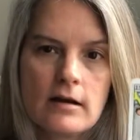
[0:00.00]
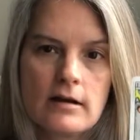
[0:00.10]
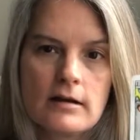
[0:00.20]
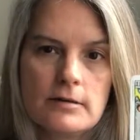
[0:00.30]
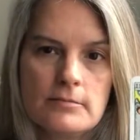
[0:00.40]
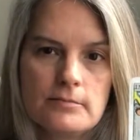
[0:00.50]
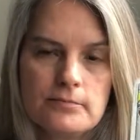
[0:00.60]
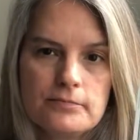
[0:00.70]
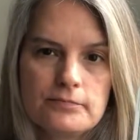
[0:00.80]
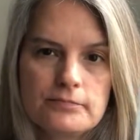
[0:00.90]

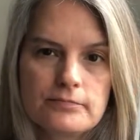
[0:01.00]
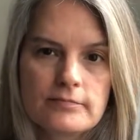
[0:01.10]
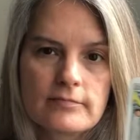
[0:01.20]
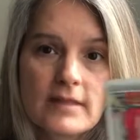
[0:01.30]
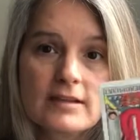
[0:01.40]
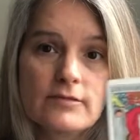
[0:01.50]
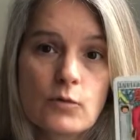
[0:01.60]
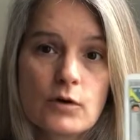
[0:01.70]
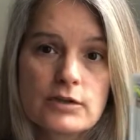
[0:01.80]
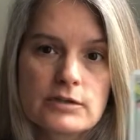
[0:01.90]
um,
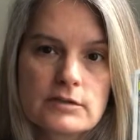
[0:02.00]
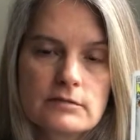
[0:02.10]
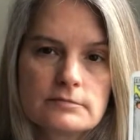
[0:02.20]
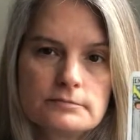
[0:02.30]
divorce